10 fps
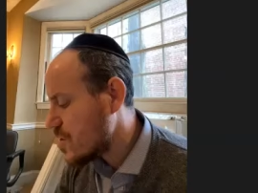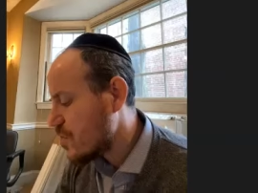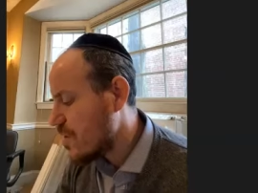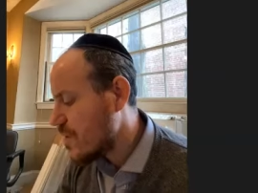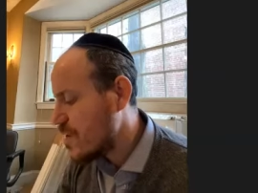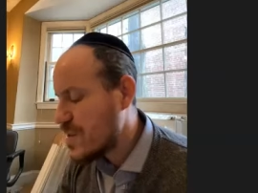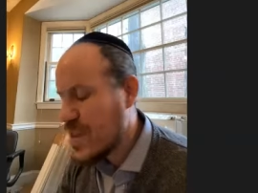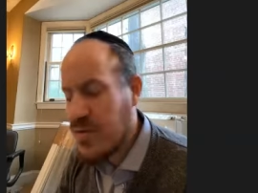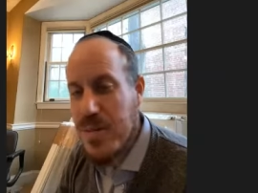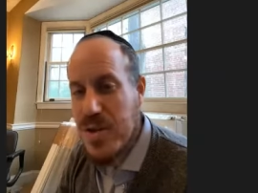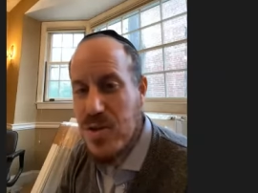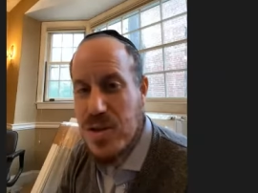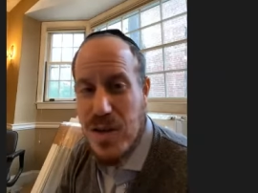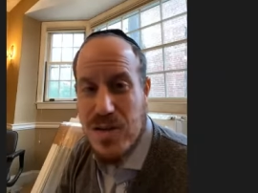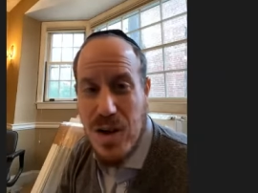So Ravina said to Rabbi
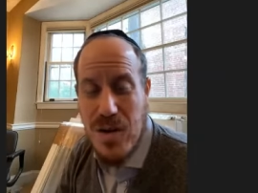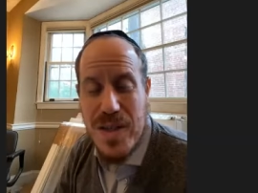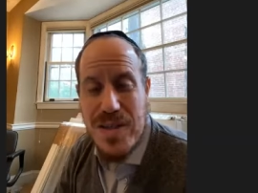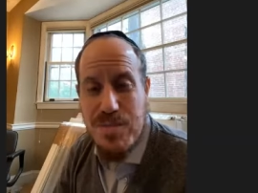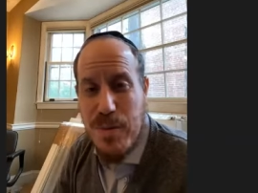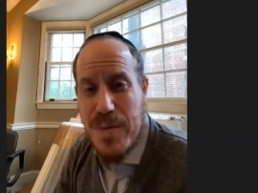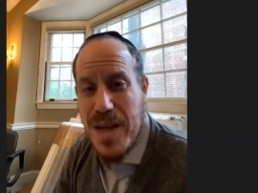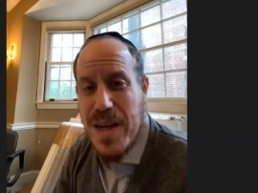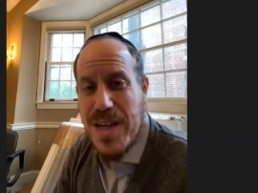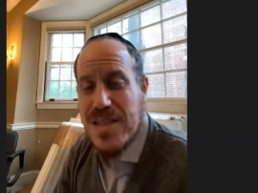Tosfa, no, he's permitted.